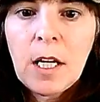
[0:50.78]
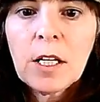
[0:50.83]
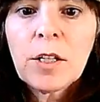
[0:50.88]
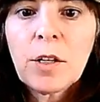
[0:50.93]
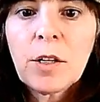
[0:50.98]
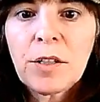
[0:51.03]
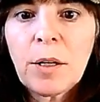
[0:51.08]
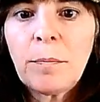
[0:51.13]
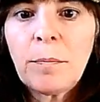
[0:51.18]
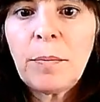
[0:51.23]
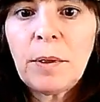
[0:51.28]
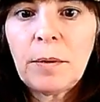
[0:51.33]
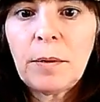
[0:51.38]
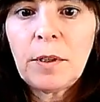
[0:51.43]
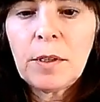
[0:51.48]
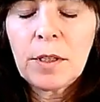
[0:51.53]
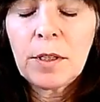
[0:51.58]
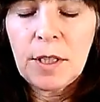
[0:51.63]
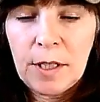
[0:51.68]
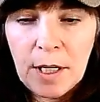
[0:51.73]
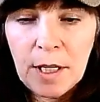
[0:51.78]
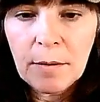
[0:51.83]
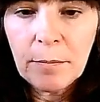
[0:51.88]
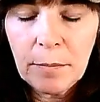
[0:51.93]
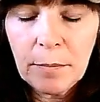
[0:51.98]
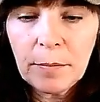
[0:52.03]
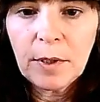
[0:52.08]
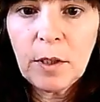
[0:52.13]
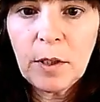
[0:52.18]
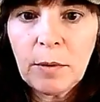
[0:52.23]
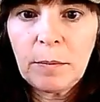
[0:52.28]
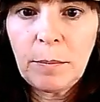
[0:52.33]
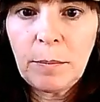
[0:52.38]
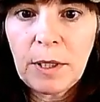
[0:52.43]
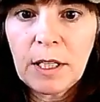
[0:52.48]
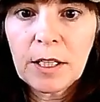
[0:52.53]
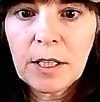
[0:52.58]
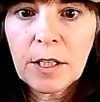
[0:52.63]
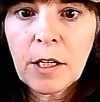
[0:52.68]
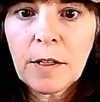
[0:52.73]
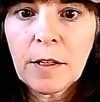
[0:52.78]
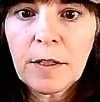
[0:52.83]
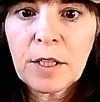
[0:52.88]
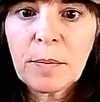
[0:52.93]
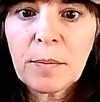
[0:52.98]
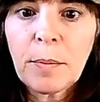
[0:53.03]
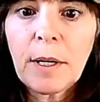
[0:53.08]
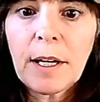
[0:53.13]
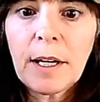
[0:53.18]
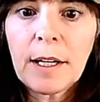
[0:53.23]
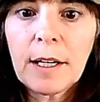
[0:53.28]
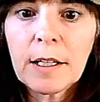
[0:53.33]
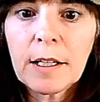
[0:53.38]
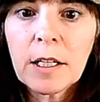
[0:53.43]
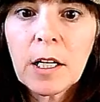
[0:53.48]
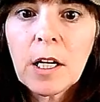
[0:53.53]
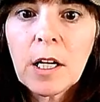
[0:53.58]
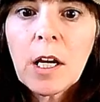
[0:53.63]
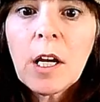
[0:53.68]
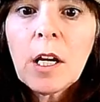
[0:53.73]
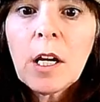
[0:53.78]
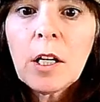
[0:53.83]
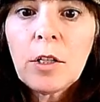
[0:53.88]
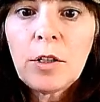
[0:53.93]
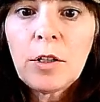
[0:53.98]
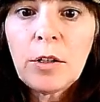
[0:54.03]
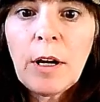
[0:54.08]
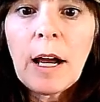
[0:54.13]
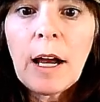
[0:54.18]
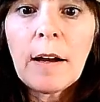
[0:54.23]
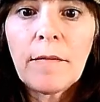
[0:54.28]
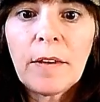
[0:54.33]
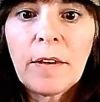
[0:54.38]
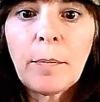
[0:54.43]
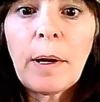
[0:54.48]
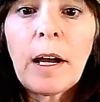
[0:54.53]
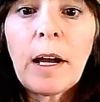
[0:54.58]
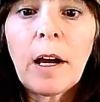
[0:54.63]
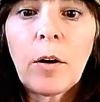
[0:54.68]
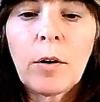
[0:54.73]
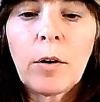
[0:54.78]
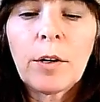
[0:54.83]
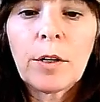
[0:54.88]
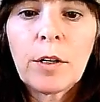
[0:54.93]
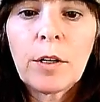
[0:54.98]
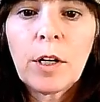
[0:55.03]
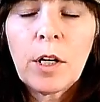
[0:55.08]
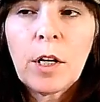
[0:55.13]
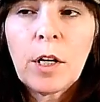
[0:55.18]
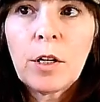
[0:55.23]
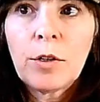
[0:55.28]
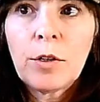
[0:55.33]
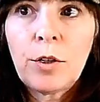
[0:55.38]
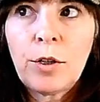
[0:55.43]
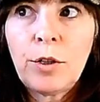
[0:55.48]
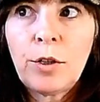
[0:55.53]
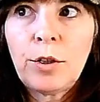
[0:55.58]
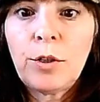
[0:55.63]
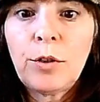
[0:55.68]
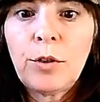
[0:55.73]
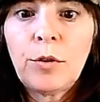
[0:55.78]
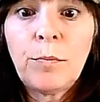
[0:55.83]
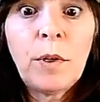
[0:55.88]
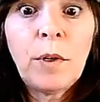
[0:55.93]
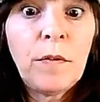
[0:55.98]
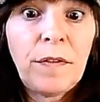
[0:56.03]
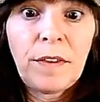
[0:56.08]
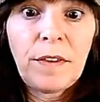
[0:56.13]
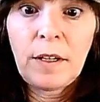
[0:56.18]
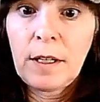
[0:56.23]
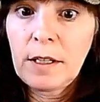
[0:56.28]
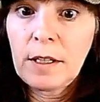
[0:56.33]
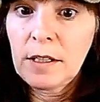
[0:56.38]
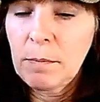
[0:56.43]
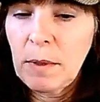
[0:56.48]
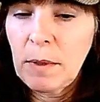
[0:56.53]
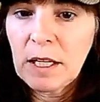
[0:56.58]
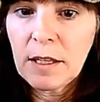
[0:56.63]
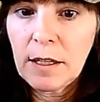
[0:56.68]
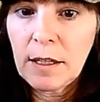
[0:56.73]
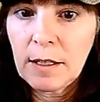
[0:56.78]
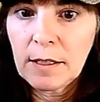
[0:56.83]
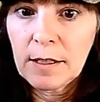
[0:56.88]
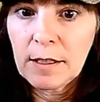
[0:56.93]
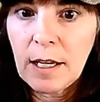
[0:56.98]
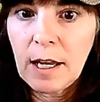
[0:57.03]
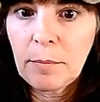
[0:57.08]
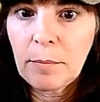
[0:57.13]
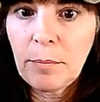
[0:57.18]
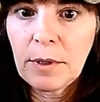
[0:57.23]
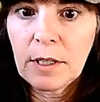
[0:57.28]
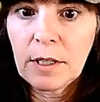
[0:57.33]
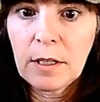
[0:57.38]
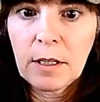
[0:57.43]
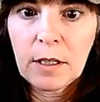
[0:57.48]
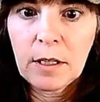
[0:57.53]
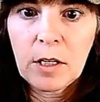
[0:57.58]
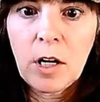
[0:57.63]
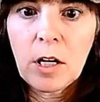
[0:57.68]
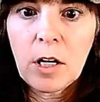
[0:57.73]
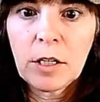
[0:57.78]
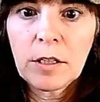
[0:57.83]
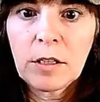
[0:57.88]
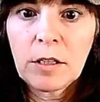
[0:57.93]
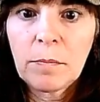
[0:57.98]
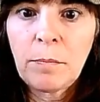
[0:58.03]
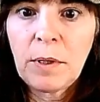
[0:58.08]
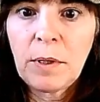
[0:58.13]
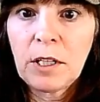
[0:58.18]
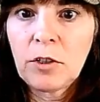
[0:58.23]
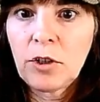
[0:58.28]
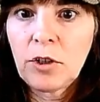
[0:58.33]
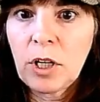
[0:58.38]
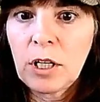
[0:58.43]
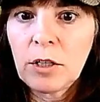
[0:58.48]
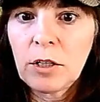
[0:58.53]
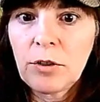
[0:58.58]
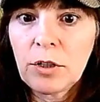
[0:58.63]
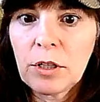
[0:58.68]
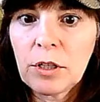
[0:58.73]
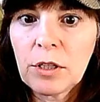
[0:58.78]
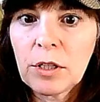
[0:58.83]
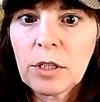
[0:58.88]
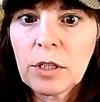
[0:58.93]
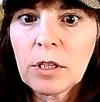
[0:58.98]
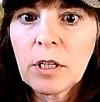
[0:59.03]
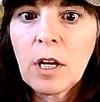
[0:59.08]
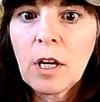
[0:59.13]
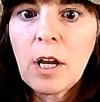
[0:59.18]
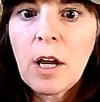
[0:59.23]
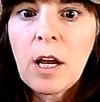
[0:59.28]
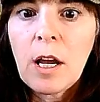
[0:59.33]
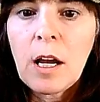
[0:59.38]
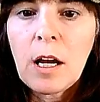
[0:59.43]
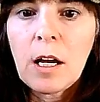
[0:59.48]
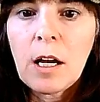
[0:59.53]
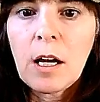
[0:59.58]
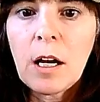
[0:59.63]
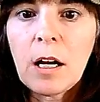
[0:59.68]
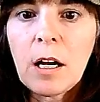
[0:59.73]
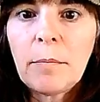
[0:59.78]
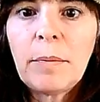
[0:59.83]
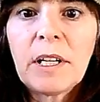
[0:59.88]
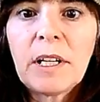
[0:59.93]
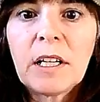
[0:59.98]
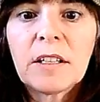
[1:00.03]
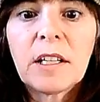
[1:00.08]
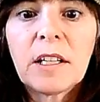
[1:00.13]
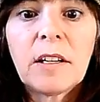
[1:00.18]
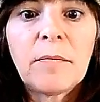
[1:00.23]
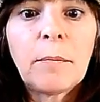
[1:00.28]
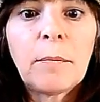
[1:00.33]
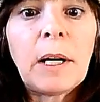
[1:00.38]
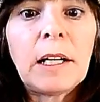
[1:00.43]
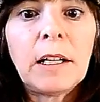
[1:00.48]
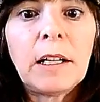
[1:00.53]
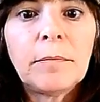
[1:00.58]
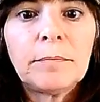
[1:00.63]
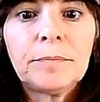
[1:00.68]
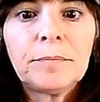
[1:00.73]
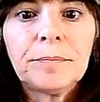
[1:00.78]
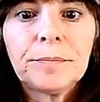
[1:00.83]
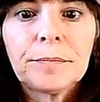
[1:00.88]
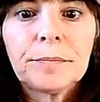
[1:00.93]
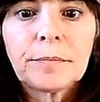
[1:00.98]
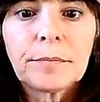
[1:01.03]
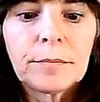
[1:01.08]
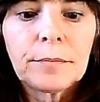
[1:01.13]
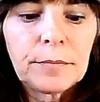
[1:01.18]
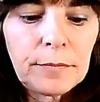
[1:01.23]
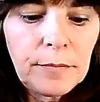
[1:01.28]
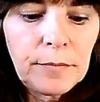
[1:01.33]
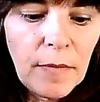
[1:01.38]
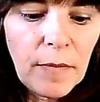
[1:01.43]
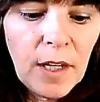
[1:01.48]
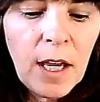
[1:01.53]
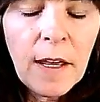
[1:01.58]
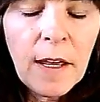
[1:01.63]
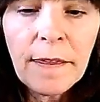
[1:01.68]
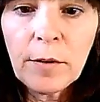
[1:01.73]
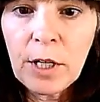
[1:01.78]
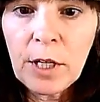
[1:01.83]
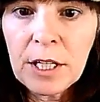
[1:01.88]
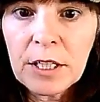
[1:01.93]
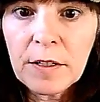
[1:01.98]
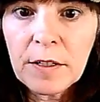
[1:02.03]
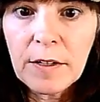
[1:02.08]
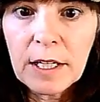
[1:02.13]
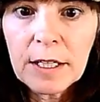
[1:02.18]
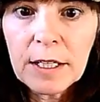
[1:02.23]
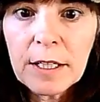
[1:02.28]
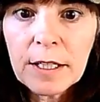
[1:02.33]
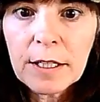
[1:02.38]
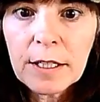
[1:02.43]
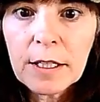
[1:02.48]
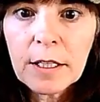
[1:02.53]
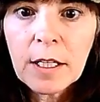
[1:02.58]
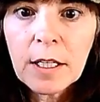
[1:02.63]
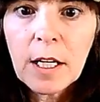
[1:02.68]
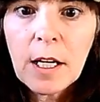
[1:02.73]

So some human beings on this planet do have the power to move things, make things happen, cause big changes, because they have money. And the rest of us